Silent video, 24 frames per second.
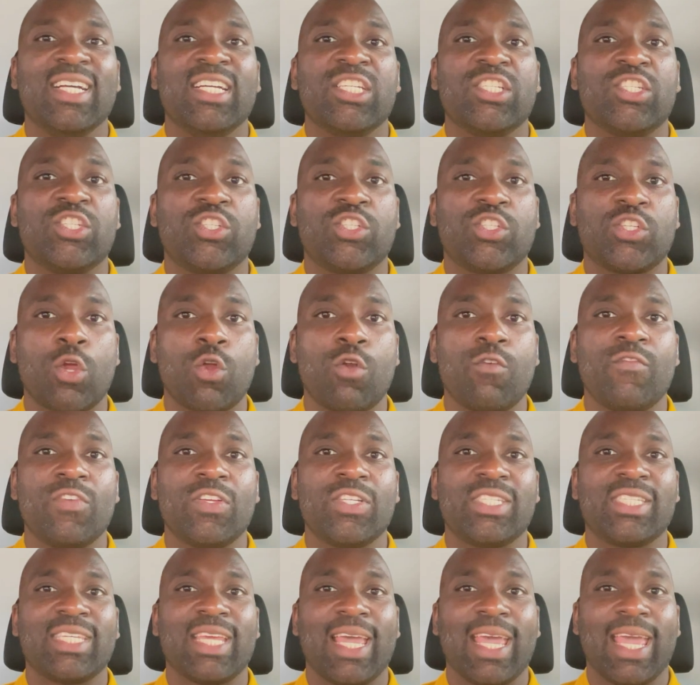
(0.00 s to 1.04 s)

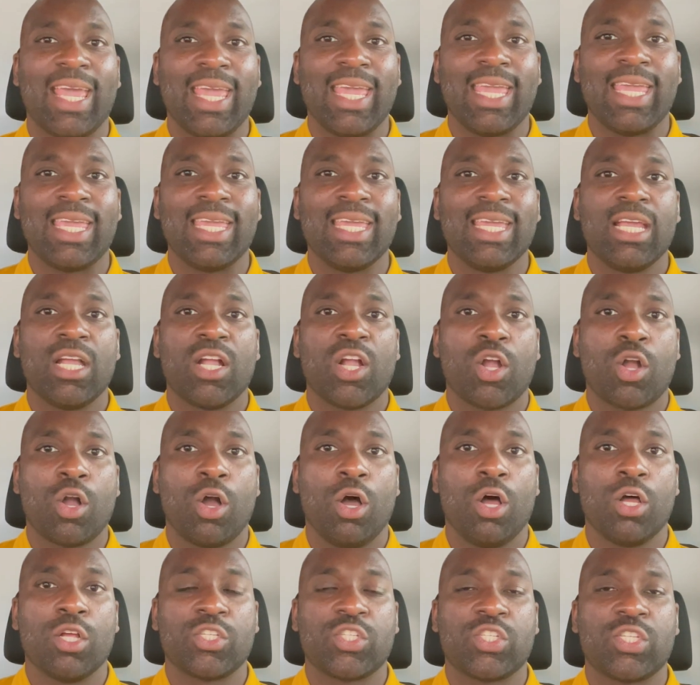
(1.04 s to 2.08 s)
service a
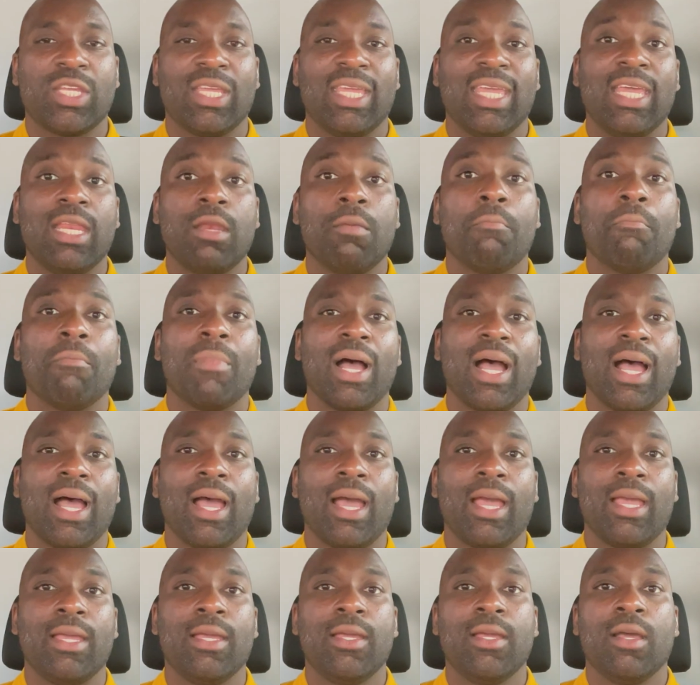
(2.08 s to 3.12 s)
cost in
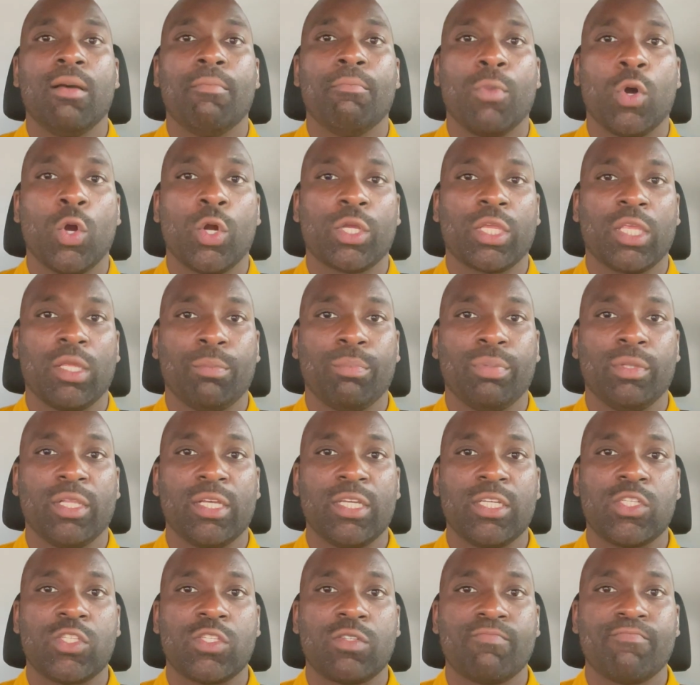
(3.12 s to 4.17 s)
my
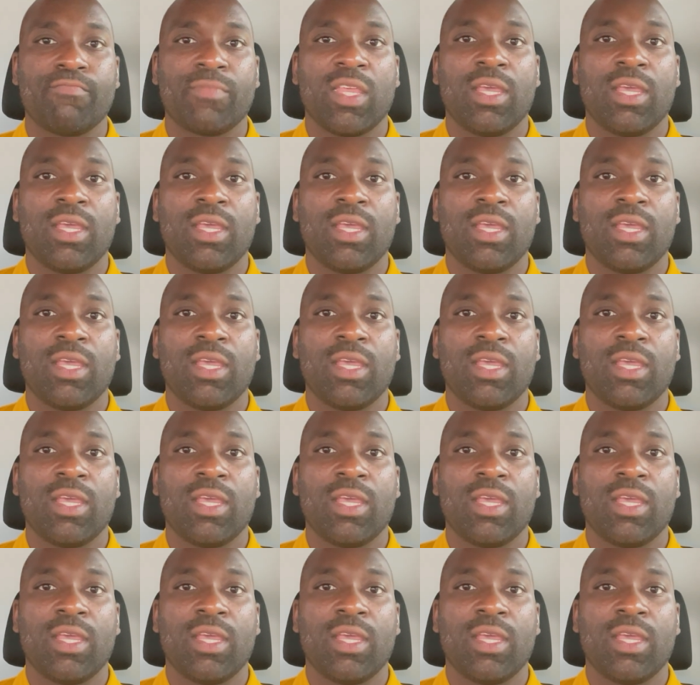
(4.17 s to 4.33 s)
marketplace.